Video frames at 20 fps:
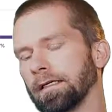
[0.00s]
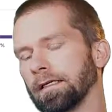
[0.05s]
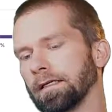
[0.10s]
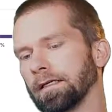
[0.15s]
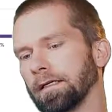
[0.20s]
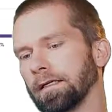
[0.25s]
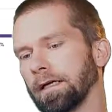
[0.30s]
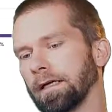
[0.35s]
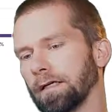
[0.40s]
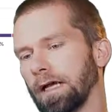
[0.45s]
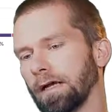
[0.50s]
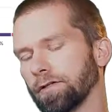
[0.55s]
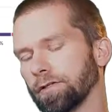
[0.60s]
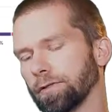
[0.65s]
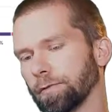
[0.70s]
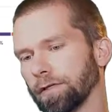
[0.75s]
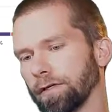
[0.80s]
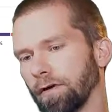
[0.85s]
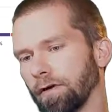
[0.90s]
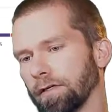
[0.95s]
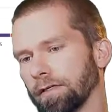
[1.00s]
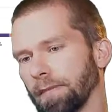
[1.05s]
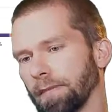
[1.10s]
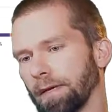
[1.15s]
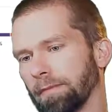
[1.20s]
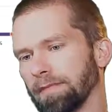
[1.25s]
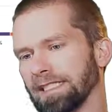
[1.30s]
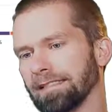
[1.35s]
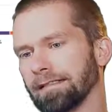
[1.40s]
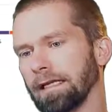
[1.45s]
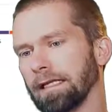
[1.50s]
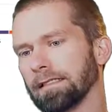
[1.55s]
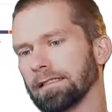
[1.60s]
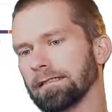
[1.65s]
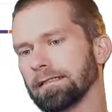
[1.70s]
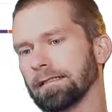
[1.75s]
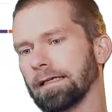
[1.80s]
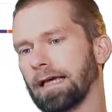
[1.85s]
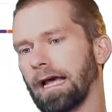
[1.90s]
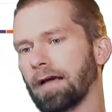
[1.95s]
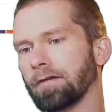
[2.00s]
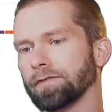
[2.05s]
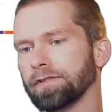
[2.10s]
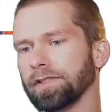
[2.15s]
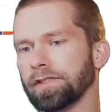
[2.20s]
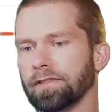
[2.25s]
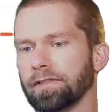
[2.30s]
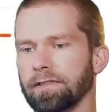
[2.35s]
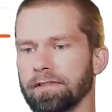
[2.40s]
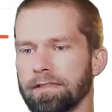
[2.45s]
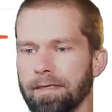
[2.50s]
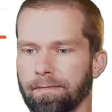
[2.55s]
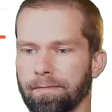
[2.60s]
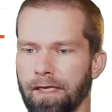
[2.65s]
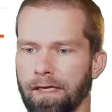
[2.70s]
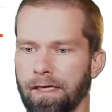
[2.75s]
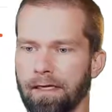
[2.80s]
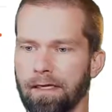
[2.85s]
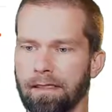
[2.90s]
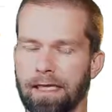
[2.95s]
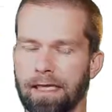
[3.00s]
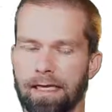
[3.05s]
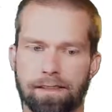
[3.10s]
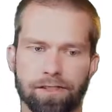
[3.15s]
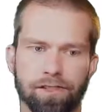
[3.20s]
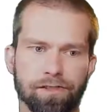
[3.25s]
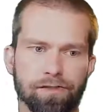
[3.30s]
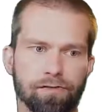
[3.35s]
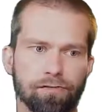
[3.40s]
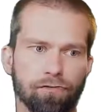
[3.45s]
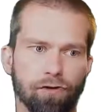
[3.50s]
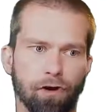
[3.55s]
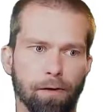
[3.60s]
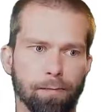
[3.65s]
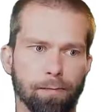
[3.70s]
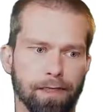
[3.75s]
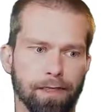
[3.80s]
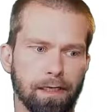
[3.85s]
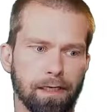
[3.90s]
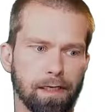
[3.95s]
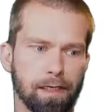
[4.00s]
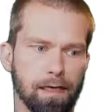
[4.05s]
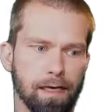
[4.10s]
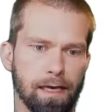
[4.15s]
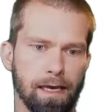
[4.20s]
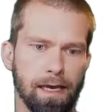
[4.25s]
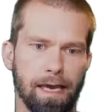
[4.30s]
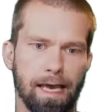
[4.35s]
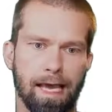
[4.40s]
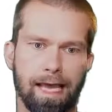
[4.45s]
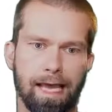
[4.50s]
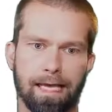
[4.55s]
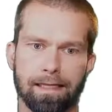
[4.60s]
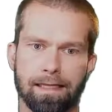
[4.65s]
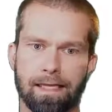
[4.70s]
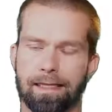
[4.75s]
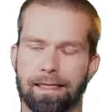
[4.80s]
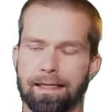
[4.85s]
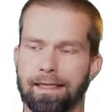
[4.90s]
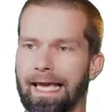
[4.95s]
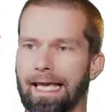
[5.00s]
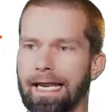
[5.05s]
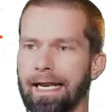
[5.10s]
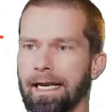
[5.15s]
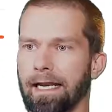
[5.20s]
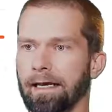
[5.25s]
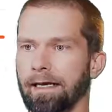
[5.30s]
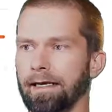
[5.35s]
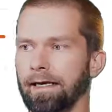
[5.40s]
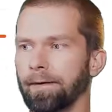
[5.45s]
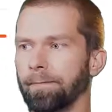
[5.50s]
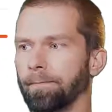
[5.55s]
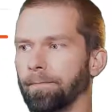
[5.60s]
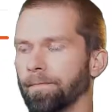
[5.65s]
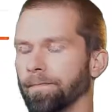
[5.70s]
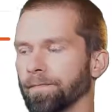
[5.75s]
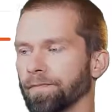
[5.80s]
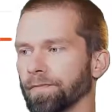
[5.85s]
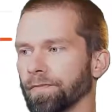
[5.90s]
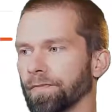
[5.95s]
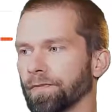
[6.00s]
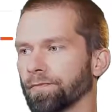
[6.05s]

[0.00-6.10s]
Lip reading: how should we call it? Maybe stats counter or something that I just drop in and that then